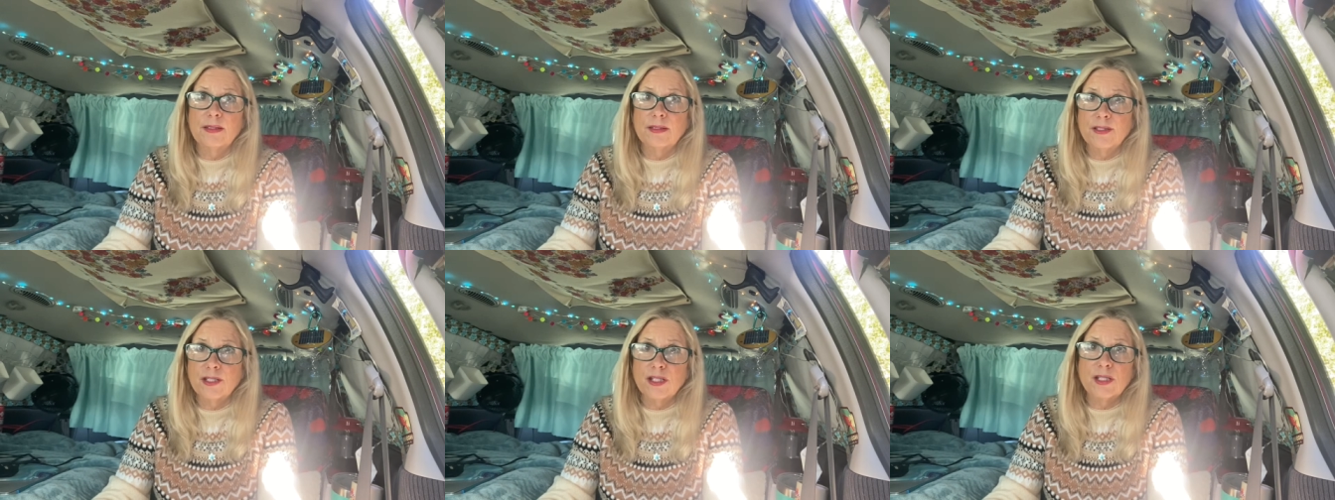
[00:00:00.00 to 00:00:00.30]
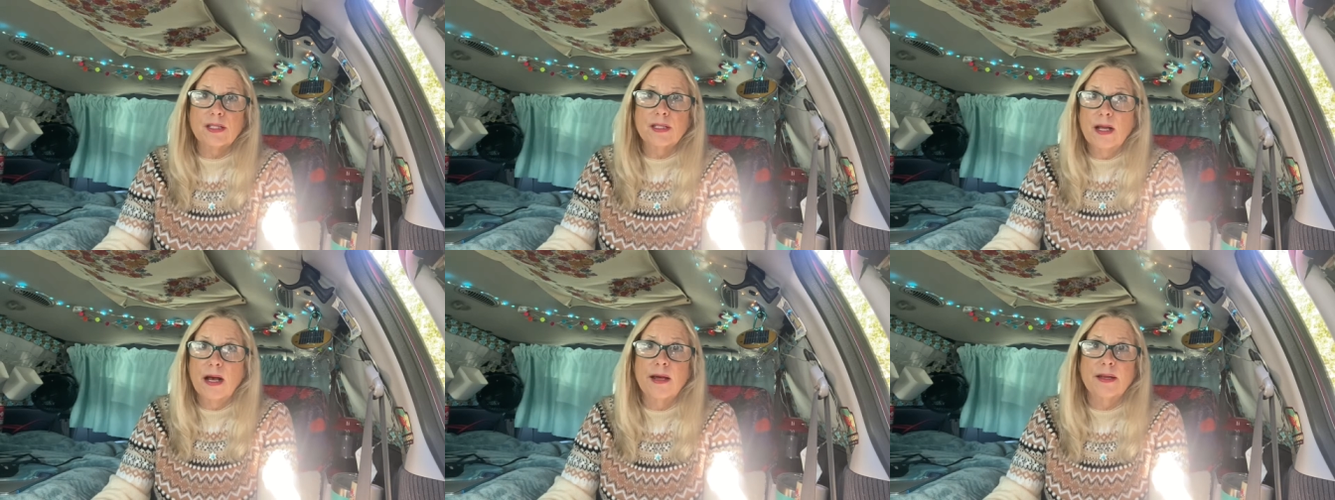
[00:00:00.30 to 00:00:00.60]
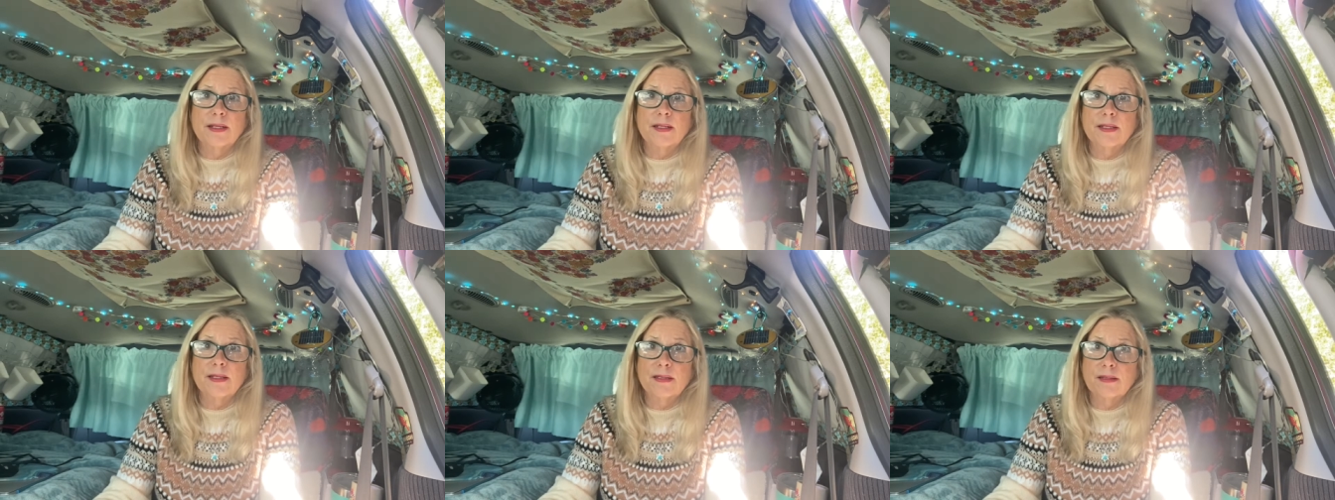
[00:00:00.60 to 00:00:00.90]
just not
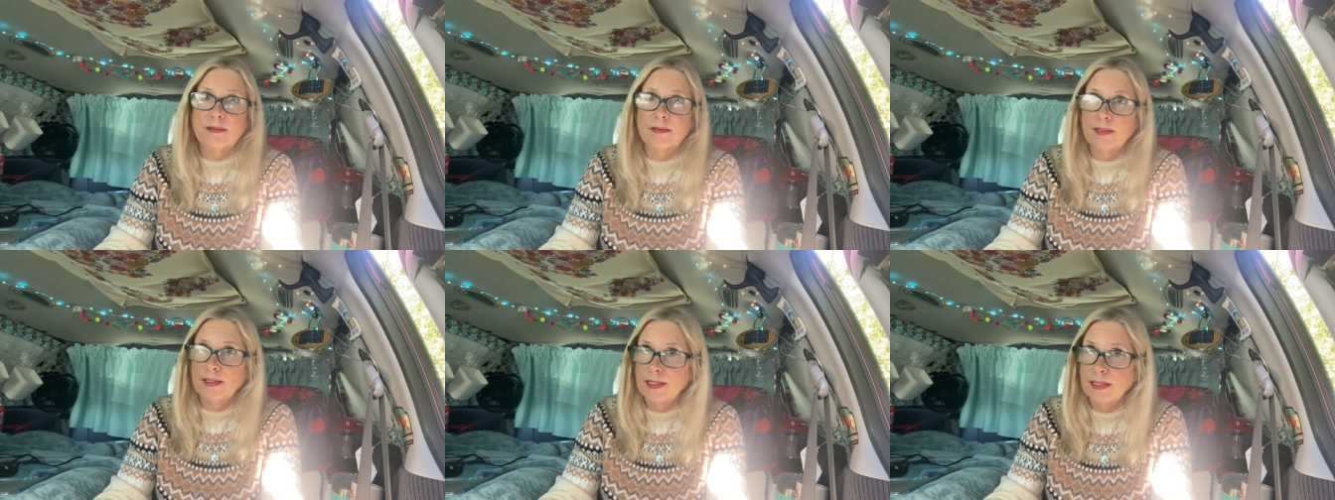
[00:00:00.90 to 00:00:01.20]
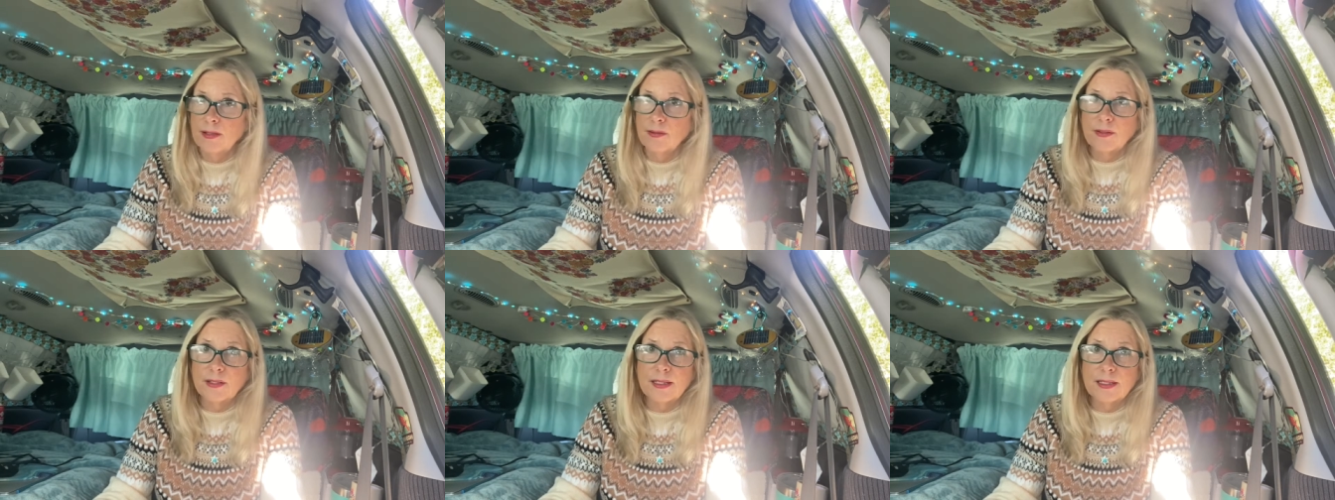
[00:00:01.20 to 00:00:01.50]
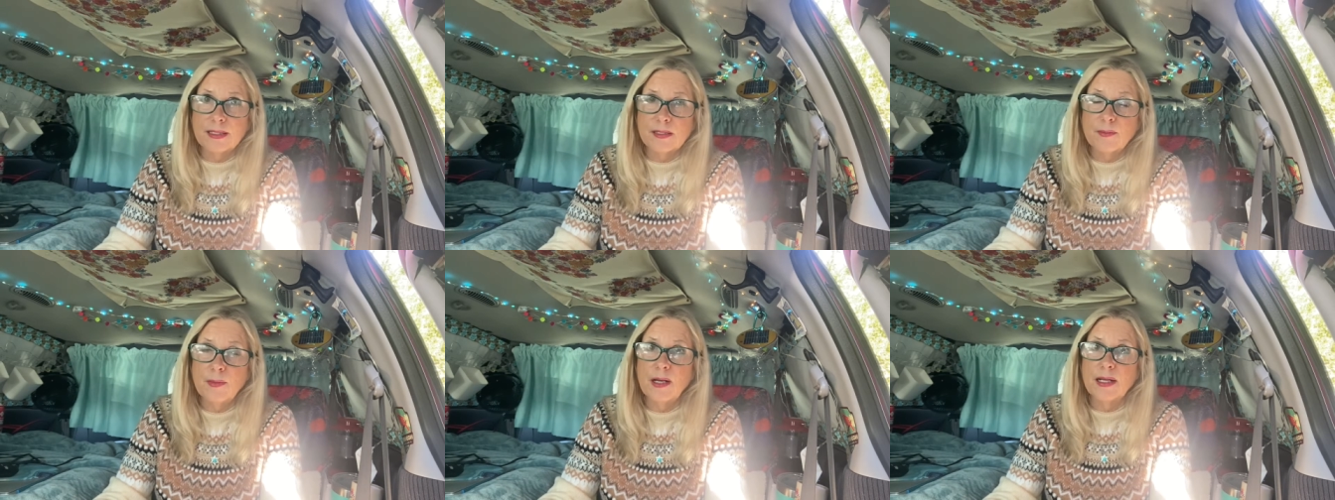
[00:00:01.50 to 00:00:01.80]
as nearly
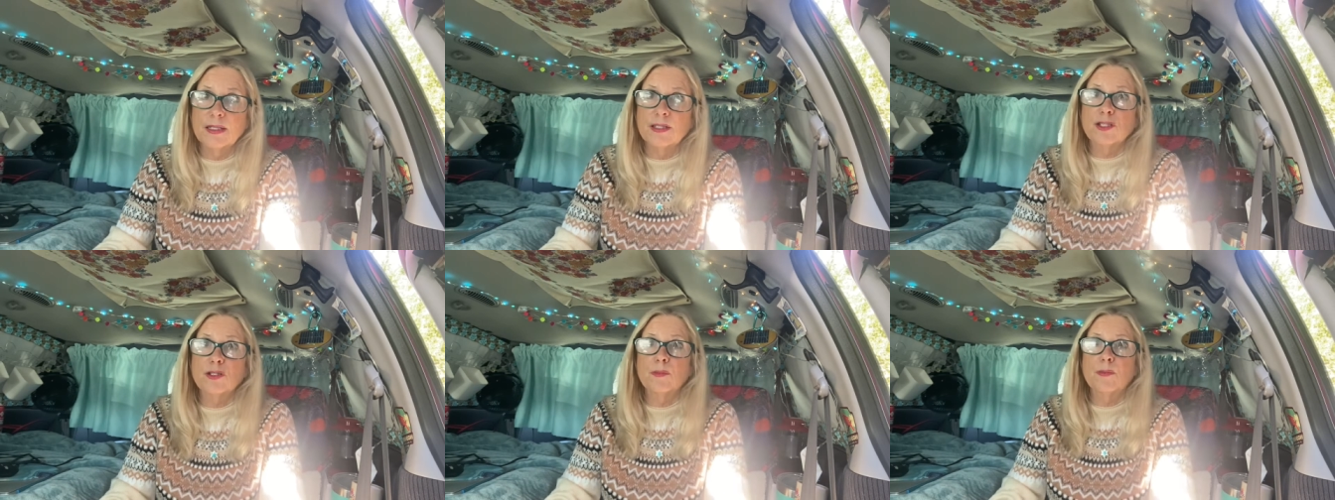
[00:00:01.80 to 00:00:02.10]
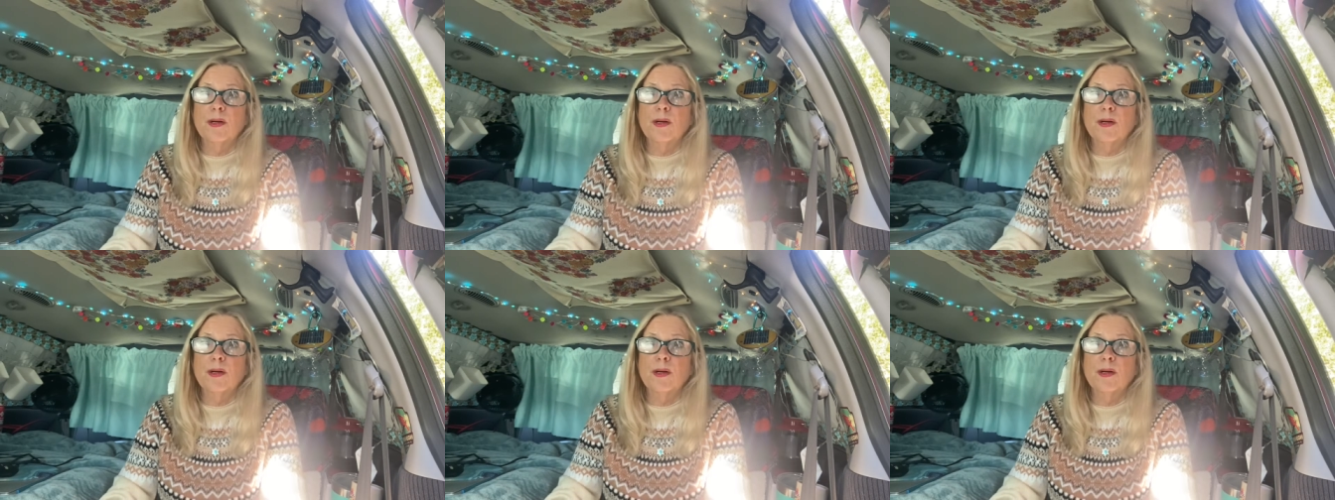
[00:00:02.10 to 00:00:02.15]
as much,